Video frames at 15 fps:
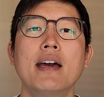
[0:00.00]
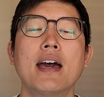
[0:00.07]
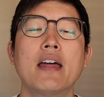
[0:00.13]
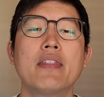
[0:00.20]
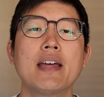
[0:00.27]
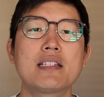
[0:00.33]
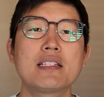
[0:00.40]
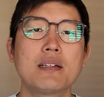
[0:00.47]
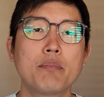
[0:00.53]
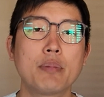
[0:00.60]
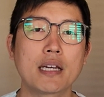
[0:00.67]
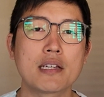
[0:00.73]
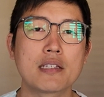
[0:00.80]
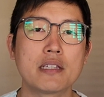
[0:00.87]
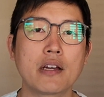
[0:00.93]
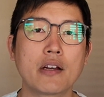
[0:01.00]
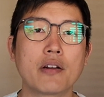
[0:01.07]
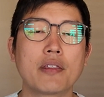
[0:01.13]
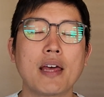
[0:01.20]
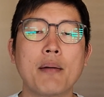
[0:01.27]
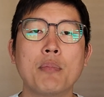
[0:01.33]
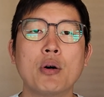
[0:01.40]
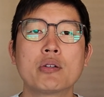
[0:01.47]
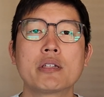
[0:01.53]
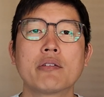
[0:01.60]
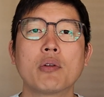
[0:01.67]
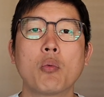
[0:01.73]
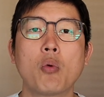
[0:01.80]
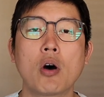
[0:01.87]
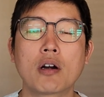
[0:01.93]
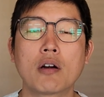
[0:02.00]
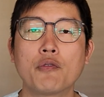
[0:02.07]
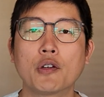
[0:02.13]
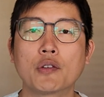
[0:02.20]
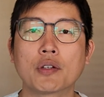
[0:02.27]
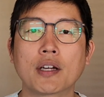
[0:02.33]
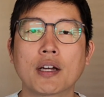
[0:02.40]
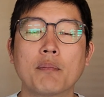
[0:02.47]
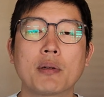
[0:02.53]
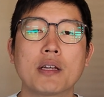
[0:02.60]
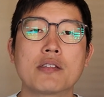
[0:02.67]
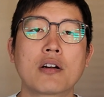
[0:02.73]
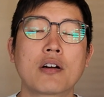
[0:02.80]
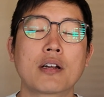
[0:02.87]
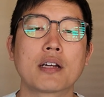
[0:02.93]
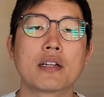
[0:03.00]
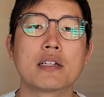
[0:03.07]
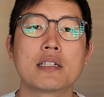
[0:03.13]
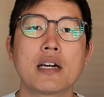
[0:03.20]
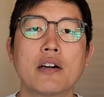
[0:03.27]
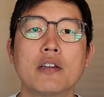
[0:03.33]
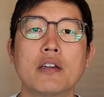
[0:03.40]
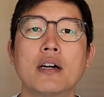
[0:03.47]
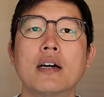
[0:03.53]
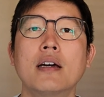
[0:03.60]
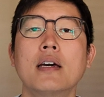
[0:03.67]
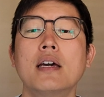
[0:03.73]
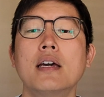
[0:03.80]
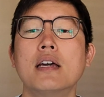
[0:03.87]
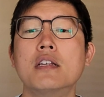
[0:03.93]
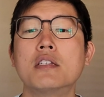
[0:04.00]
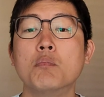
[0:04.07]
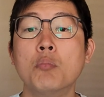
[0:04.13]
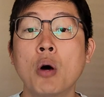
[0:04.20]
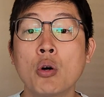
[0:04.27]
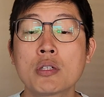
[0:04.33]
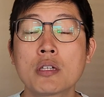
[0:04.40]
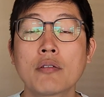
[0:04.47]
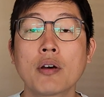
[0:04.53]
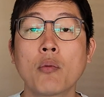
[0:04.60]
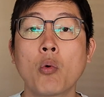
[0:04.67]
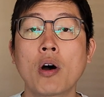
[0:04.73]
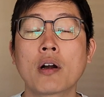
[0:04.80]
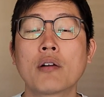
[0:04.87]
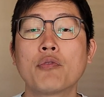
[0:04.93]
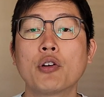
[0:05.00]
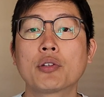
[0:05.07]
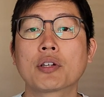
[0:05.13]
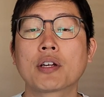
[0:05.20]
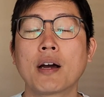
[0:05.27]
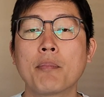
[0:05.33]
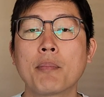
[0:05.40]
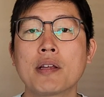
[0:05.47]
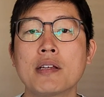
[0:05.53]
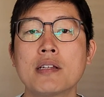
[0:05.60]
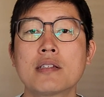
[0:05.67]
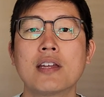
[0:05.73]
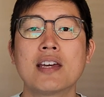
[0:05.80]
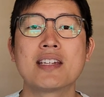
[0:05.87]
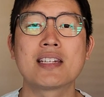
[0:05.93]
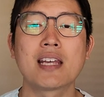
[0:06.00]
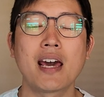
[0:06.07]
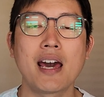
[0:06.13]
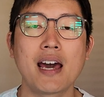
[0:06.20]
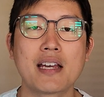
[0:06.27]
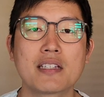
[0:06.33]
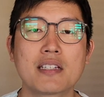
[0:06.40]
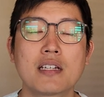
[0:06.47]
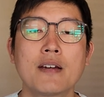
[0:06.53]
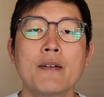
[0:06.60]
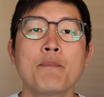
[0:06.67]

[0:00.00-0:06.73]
And that's the biggest secret that most of the water filter companies aren't going to tell you, is most of the water filter companies, they test